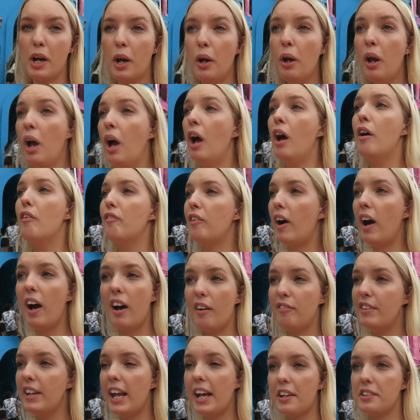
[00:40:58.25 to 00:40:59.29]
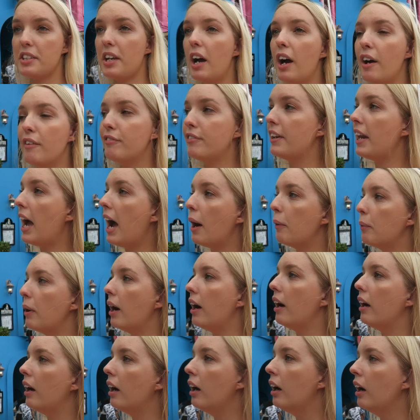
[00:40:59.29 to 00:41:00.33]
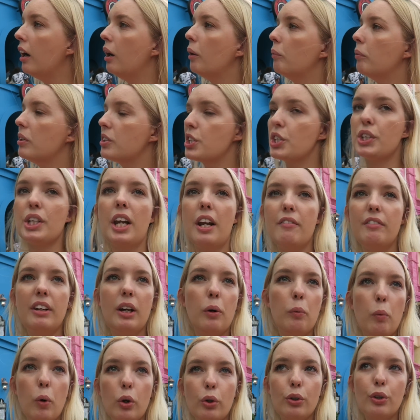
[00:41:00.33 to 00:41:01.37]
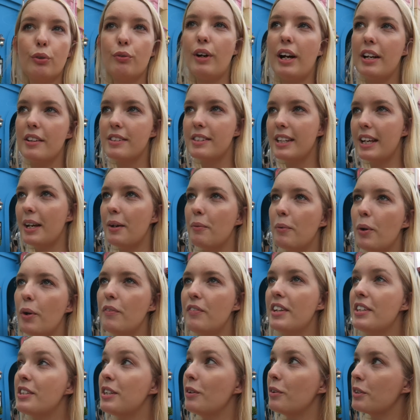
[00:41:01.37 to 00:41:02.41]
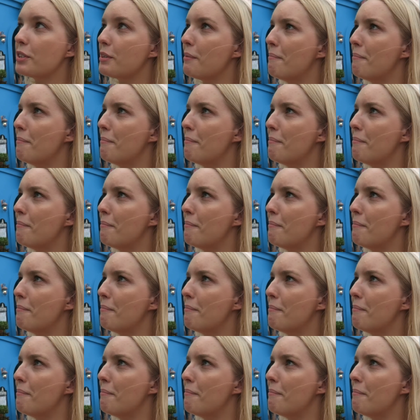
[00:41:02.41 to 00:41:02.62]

So for half an hour, we're just gonna have a little wander around City Walk. This looks